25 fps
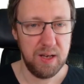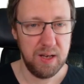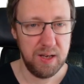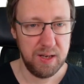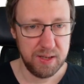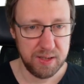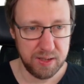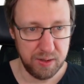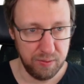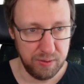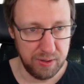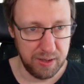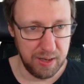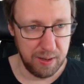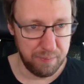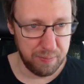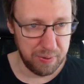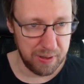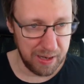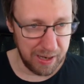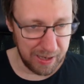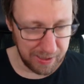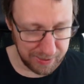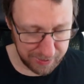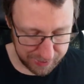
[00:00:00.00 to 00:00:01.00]
So D+
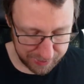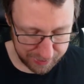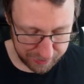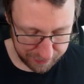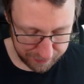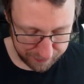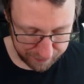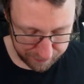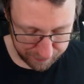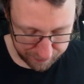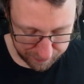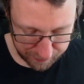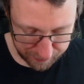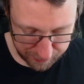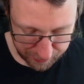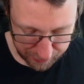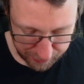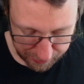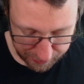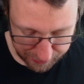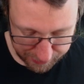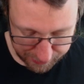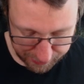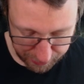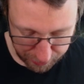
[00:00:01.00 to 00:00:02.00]

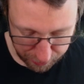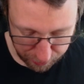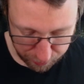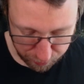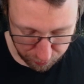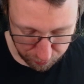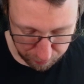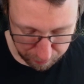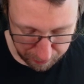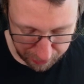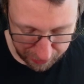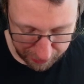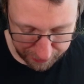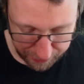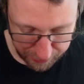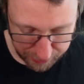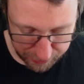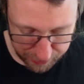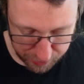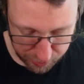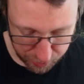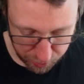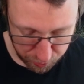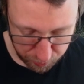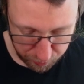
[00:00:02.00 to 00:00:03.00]
is equal to
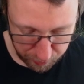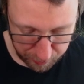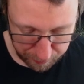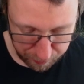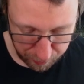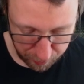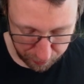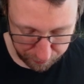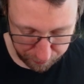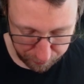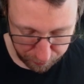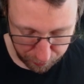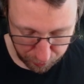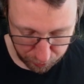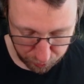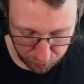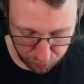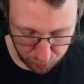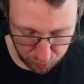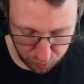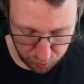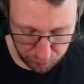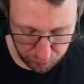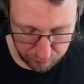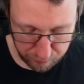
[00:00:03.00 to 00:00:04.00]
minus
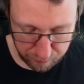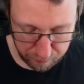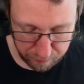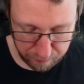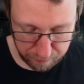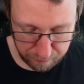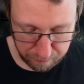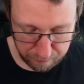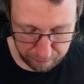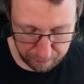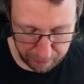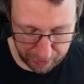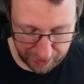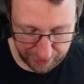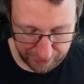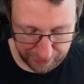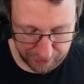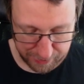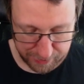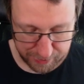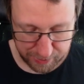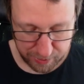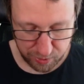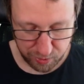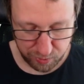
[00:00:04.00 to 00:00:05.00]
3.42
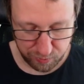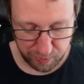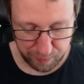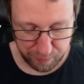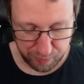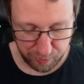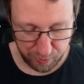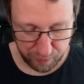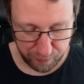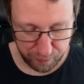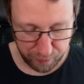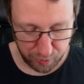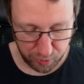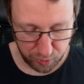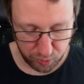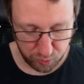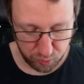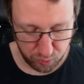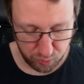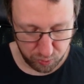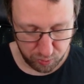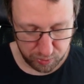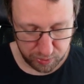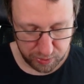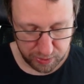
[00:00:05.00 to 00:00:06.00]
minus
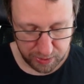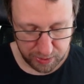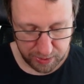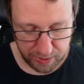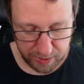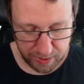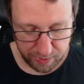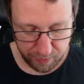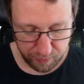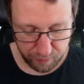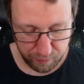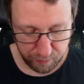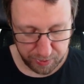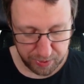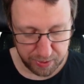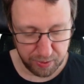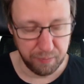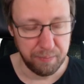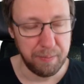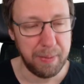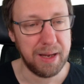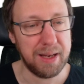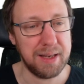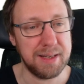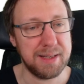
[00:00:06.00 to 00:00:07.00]
3.42. We don't
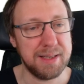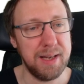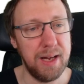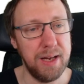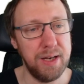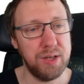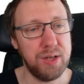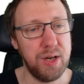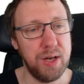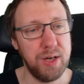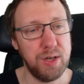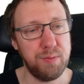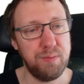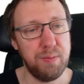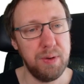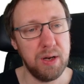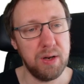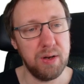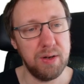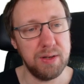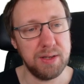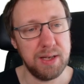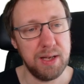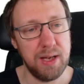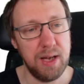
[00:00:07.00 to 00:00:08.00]
make a sign change
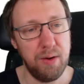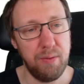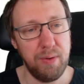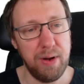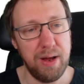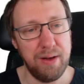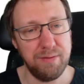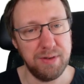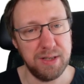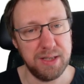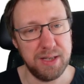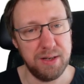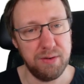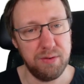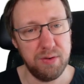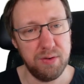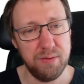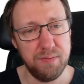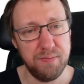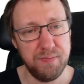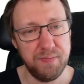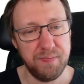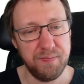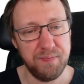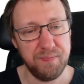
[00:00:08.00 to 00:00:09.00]
because here we have a
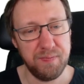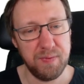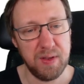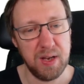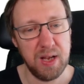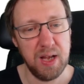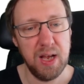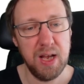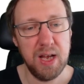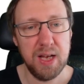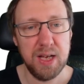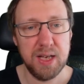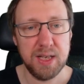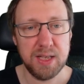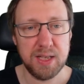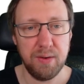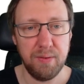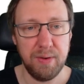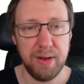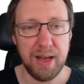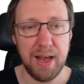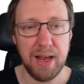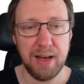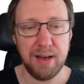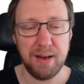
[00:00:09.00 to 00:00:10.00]
0. So we
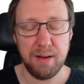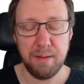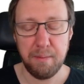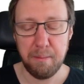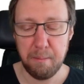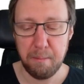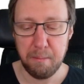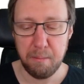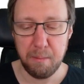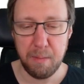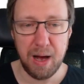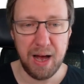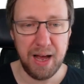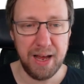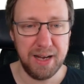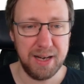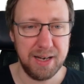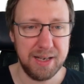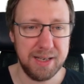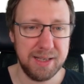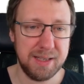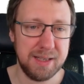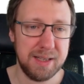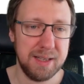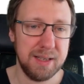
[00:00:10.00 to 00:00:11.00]
get
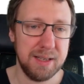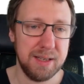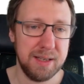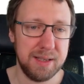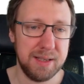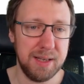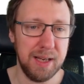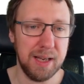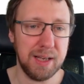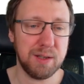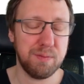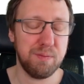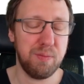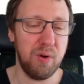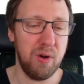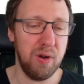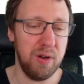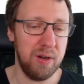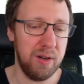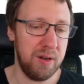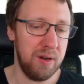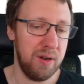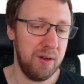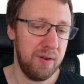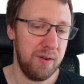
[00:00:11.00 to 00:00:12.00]
minus
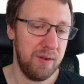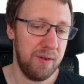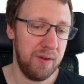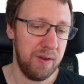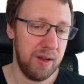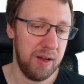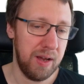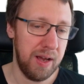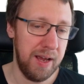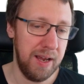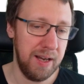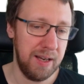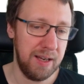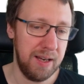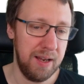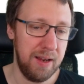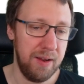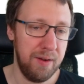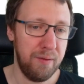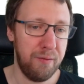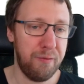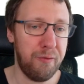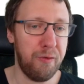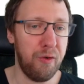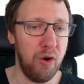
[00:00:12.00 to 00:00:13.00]

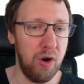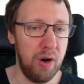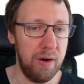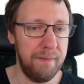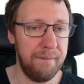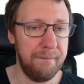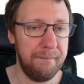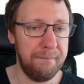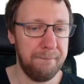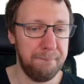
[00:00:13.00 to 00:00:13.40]
6.84.